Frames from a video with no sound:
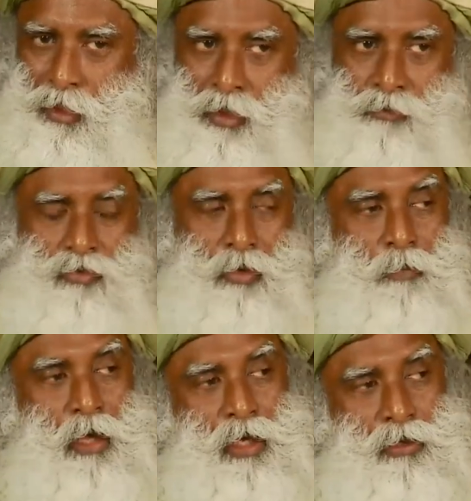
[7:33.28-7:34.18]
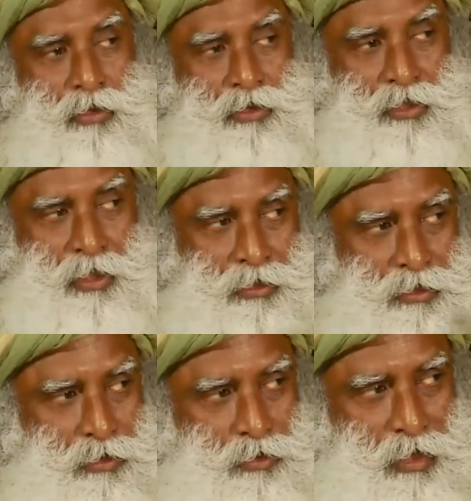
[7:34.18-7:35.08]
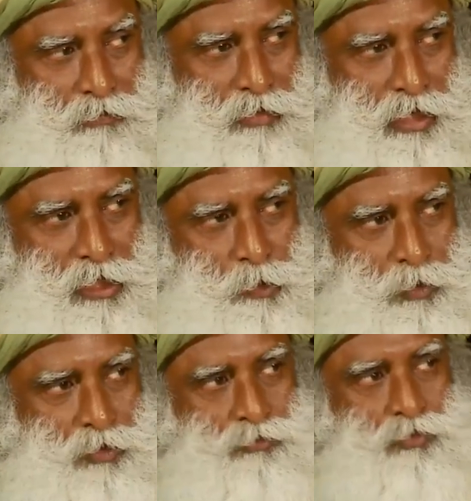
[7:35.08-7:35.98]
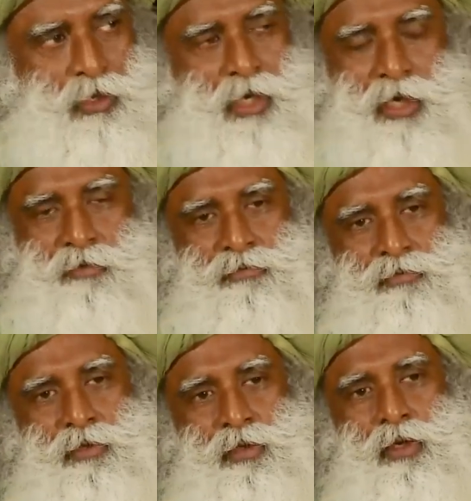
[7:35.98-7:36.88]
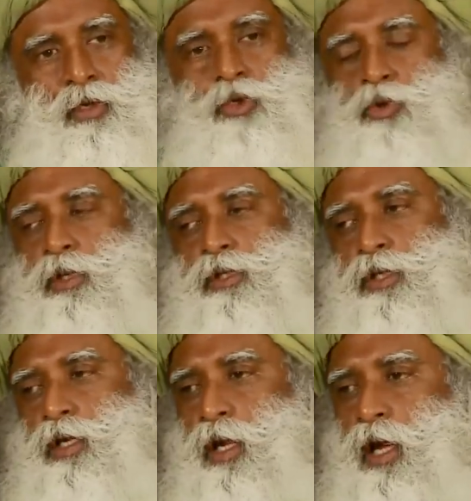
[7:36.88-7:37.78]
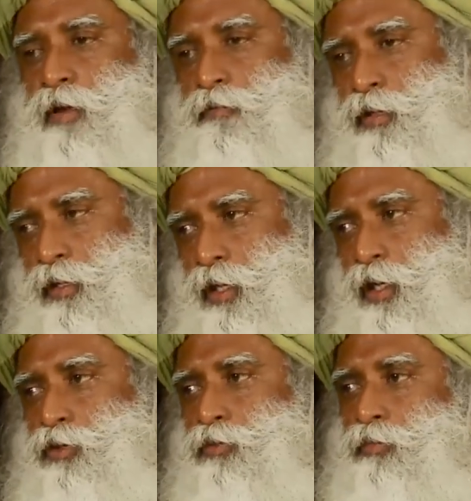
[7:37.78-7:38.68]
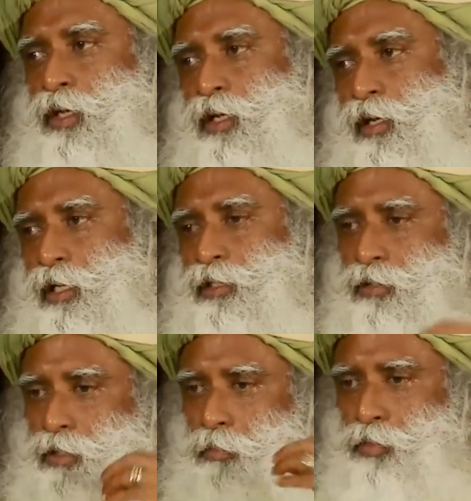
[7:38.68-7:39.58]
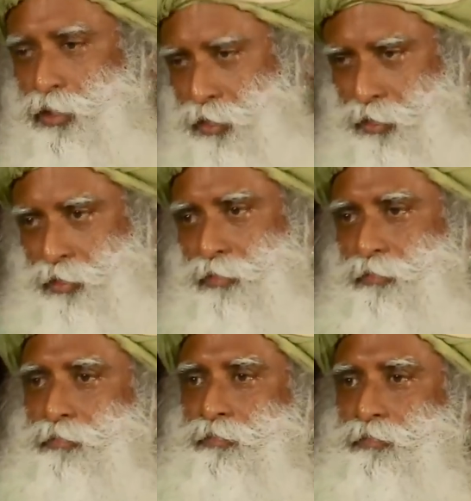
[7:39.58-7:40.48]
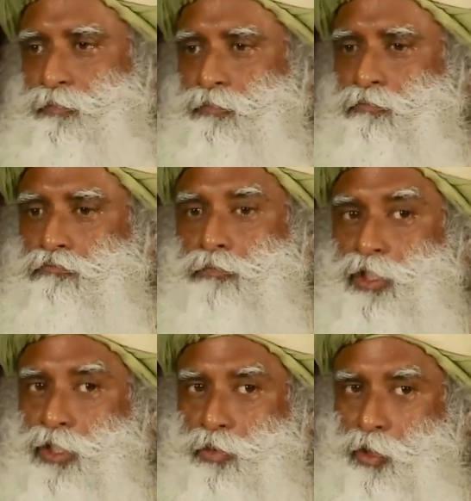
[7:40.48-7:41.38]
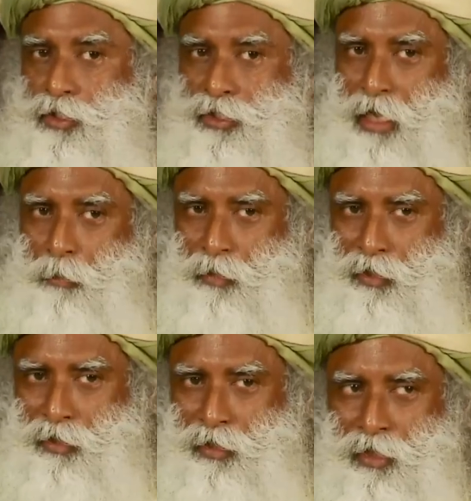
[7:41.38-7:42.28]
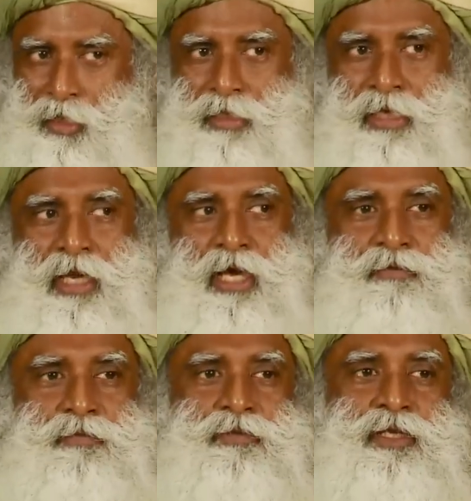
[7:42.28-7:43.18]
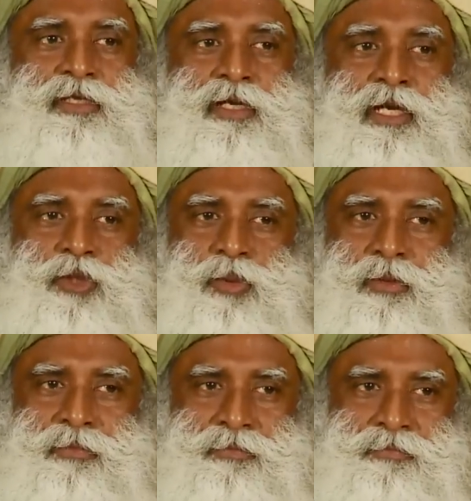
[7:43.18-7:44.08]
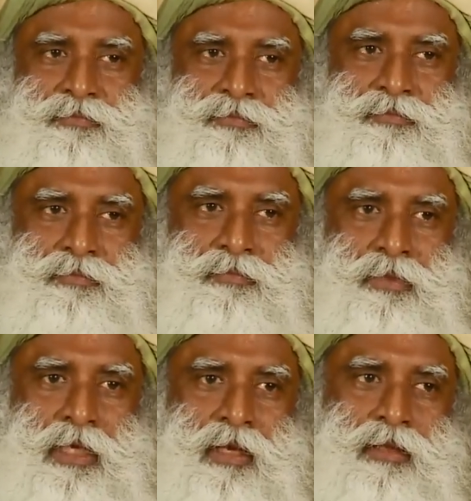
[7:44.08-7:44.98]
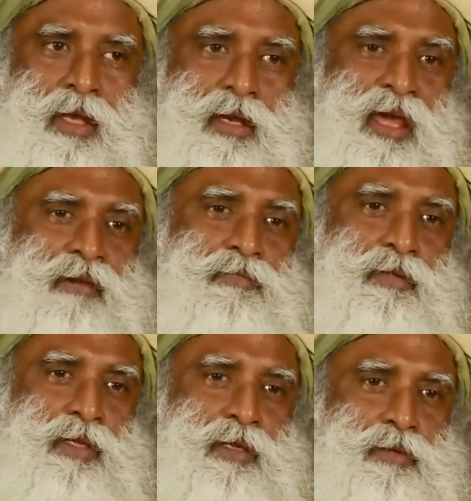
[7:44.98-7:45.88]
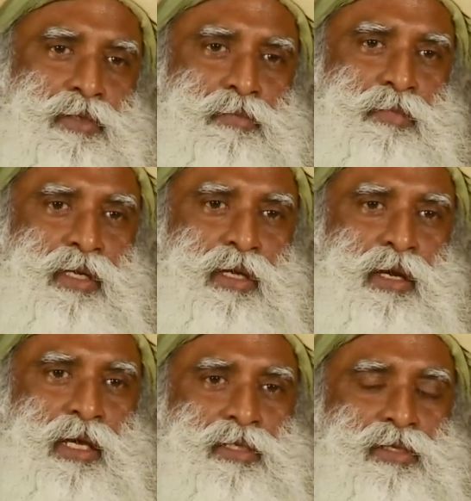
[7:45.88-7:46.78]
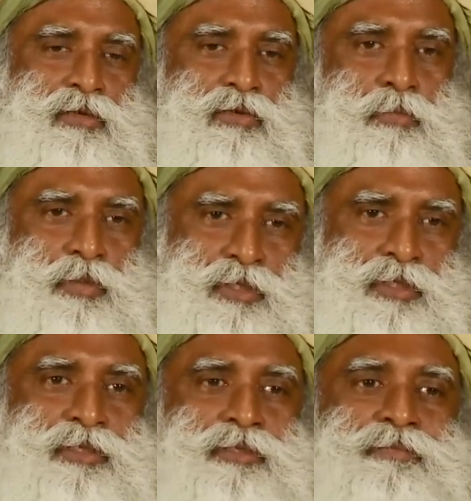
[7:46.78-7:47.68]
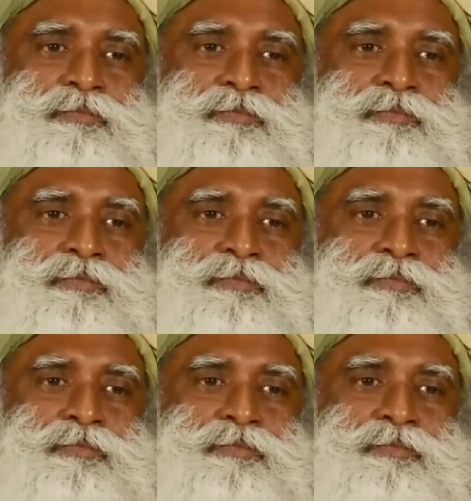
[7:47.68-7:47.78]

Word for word: If you apply your intellect to every aspect of your life, you will turn everything into meaningless rubbish. This is what is happening in the life of an intellectual, that everything looks meaningless and rubbish.